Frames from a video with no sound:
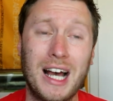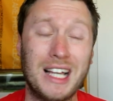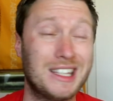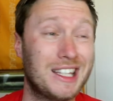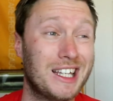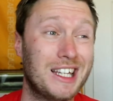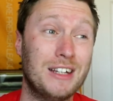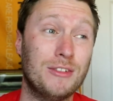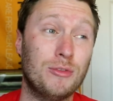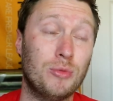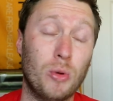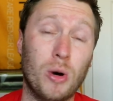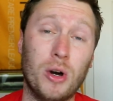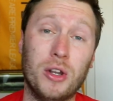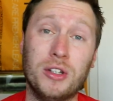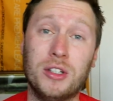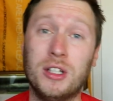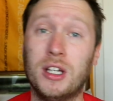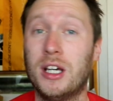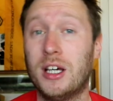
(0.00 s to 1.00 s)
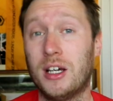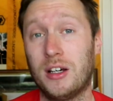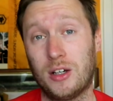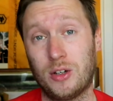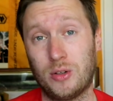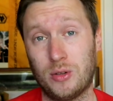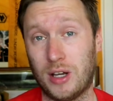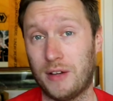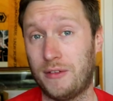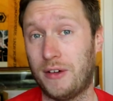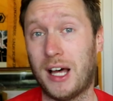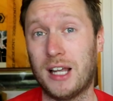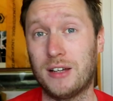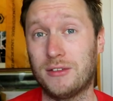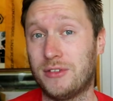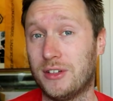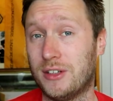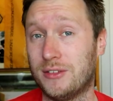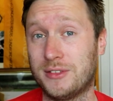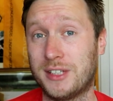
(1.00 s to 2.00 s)
Had they have won a
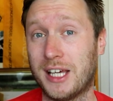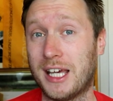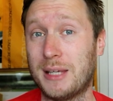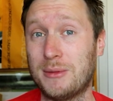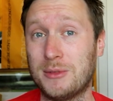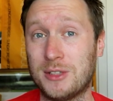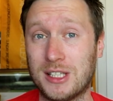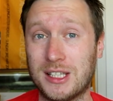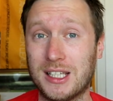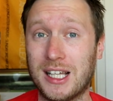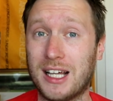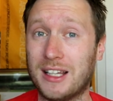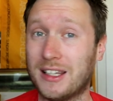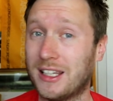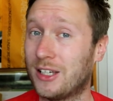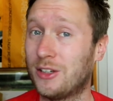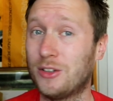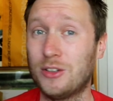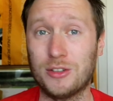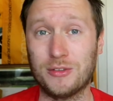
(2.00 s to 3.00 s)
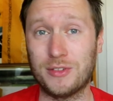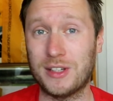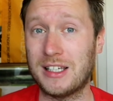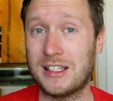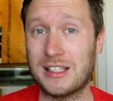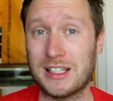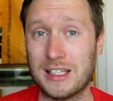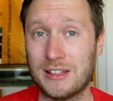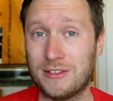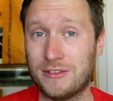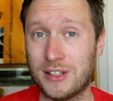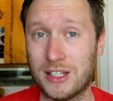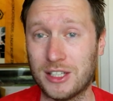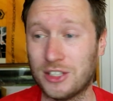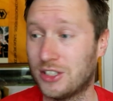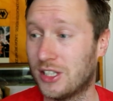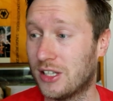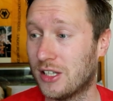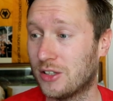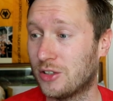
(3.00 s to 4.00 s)
handful of games in that, they could have easily
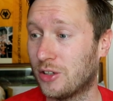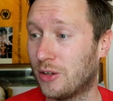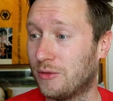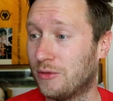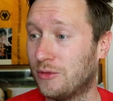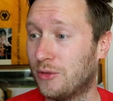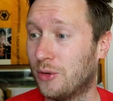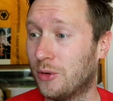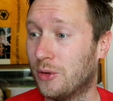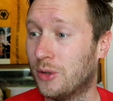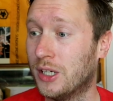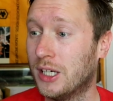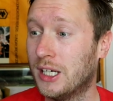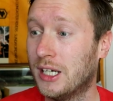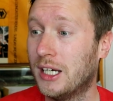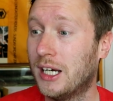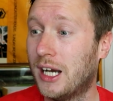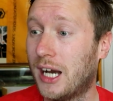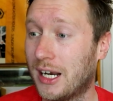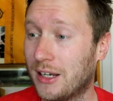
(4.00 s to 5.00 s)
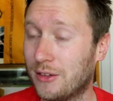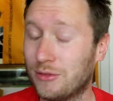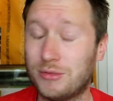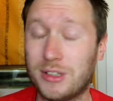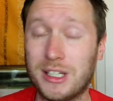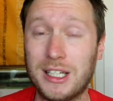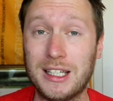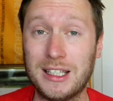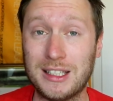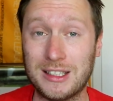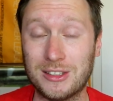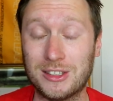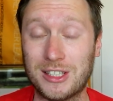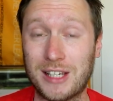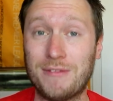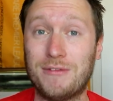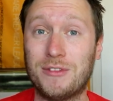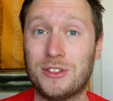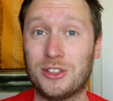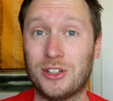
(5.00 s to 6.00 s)
finished in the top four. And it really
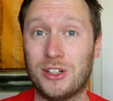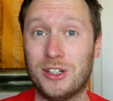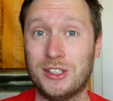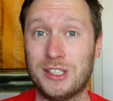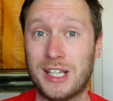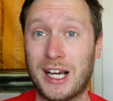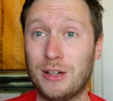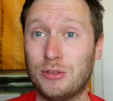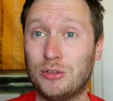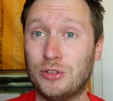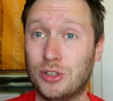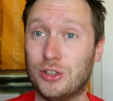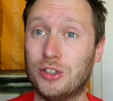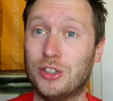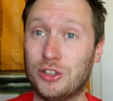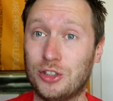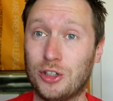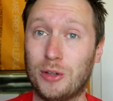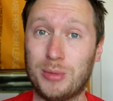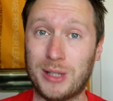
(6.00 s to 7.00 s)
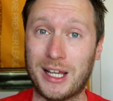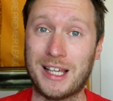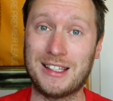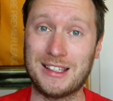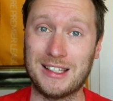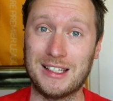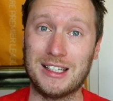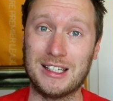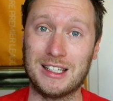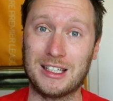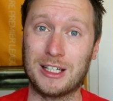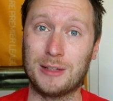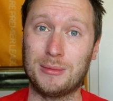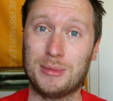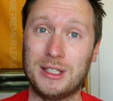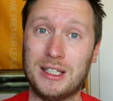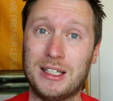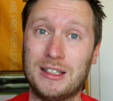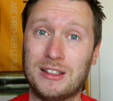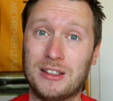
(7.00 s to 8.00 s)
does emphasise how good a job Leicester did a
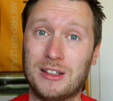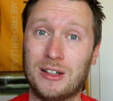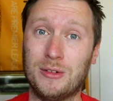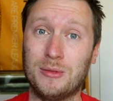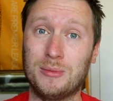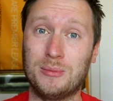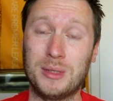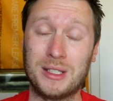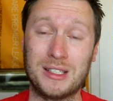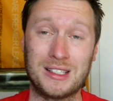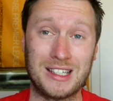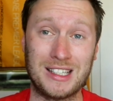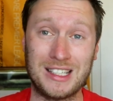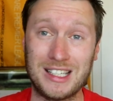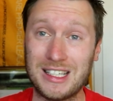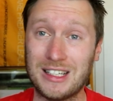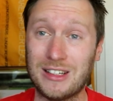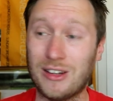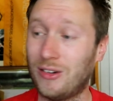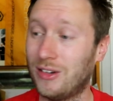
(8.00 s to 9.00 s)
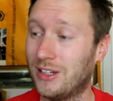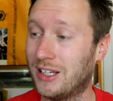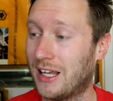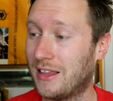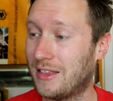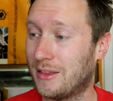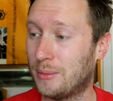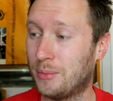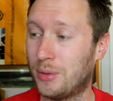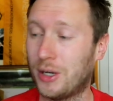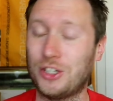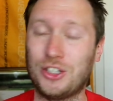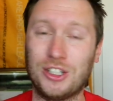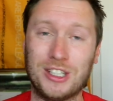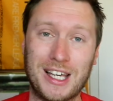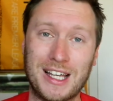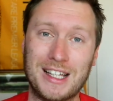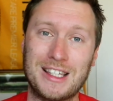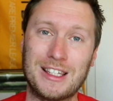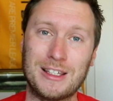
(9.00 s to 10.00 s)
couple of years ago, because they did not let the
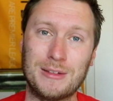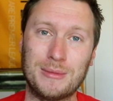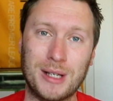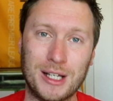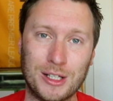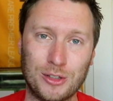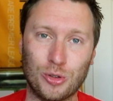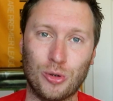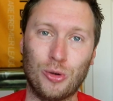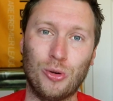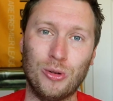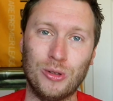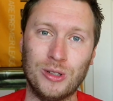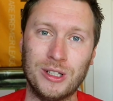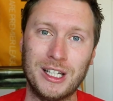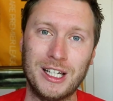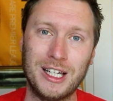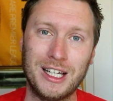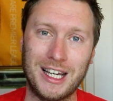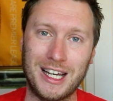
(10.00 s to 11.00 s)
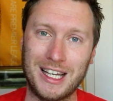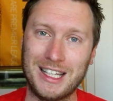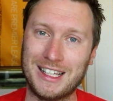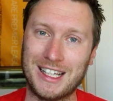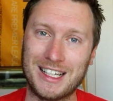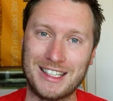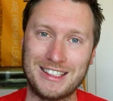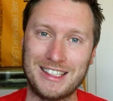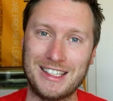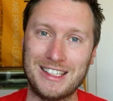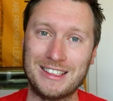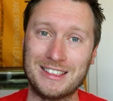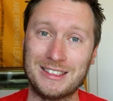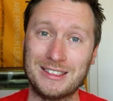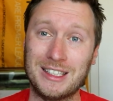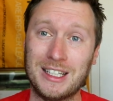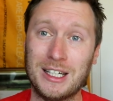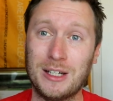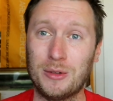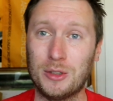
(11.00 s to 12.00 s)
pressure get to them at all that
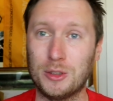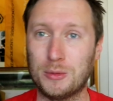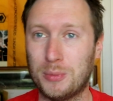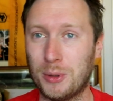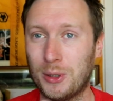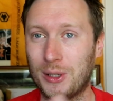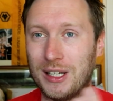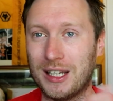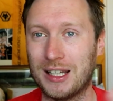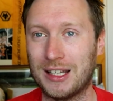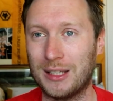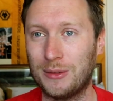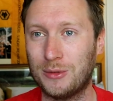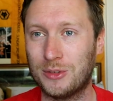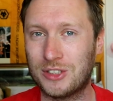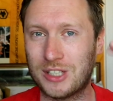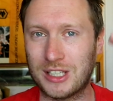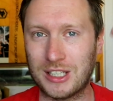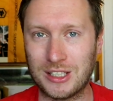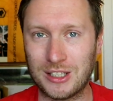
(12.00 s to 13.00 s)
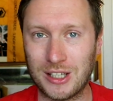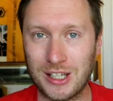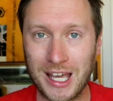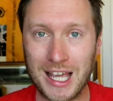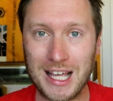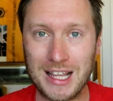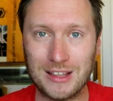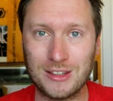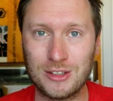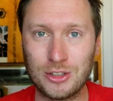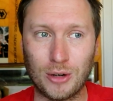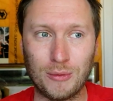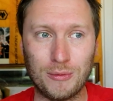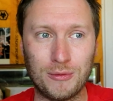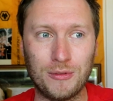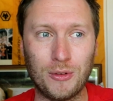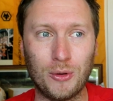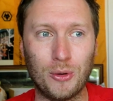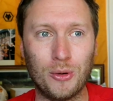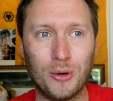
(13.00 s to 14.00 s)
season. Whereas Burnley, I think, once they hit
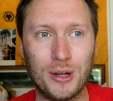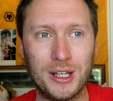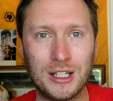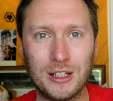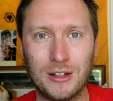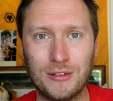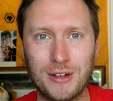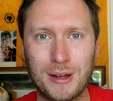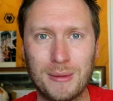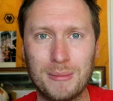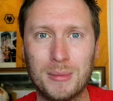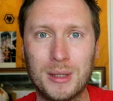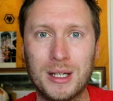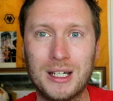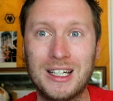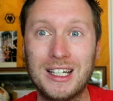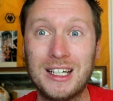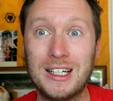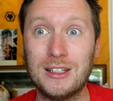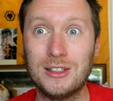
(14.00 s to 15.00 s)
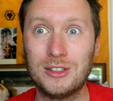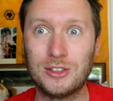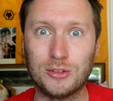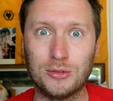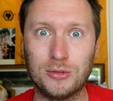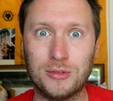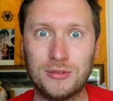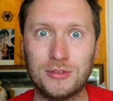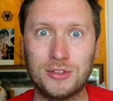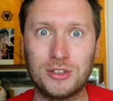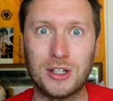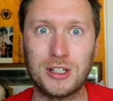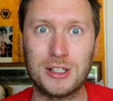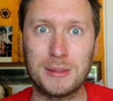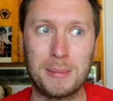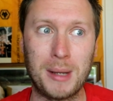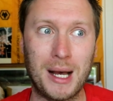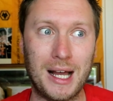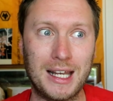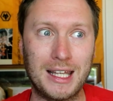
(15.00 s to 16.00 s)
top four in November, sort of
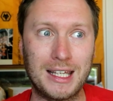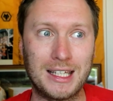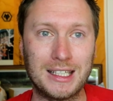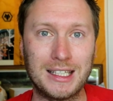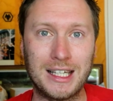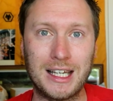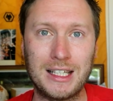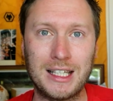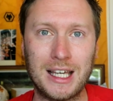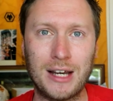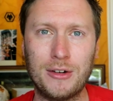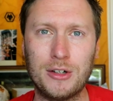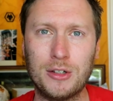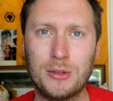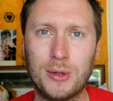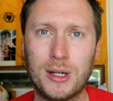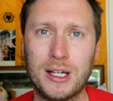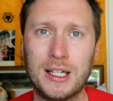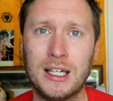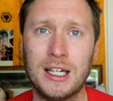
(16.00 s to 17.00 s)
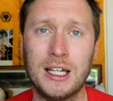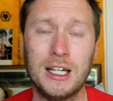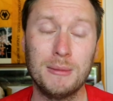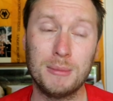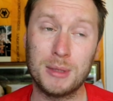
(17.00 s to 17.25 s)
started to panic and get carried away.